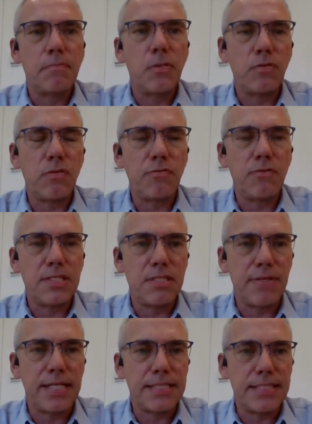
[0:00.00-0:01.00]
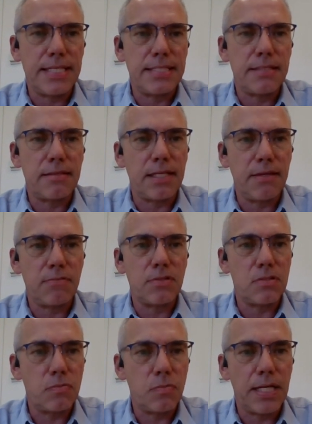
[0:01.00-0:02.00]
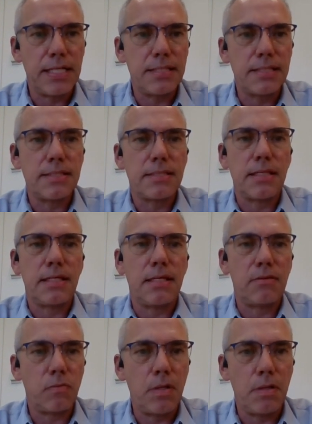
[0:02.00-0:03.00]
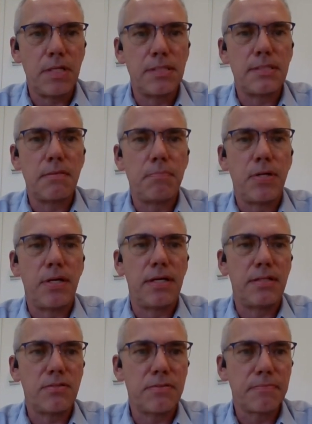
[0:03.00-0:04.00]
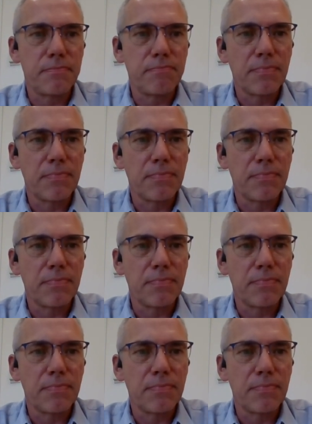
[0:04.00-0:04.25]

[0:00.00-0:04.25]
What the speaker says: Both of these vaccines are given twice, 3 months apart.